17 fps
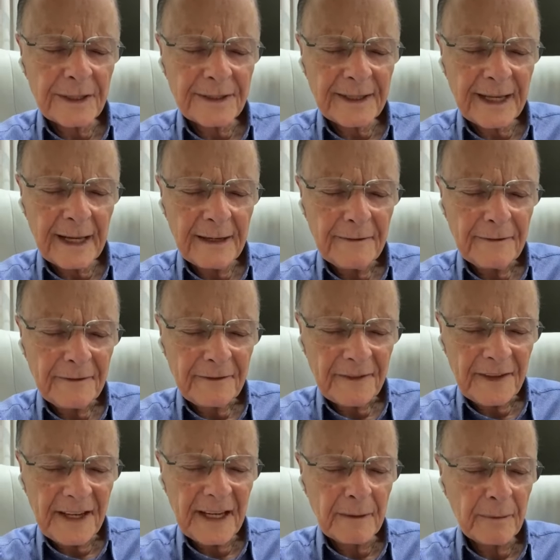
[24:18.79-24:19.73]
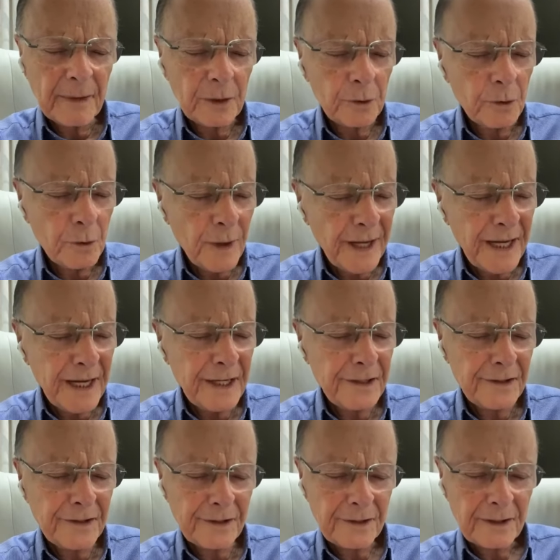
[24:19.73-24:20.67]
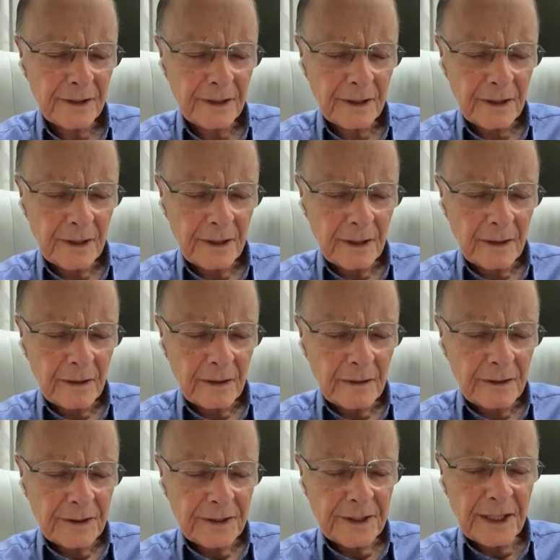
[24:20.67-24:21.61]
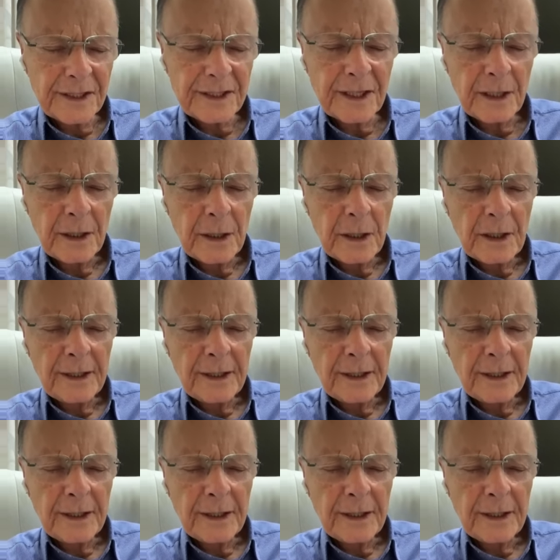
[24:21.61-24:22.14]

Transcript: This person is ill, sick,